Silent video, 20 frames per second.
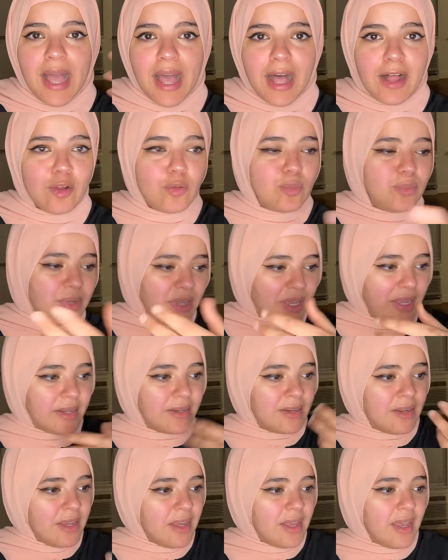help
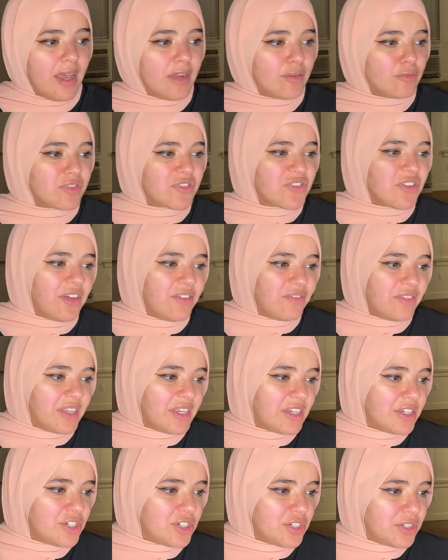and, and resolve
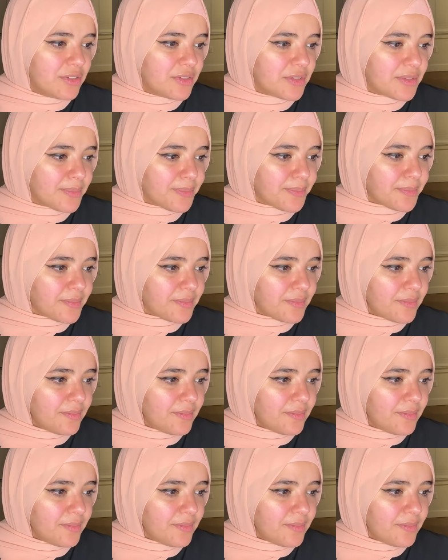the issues.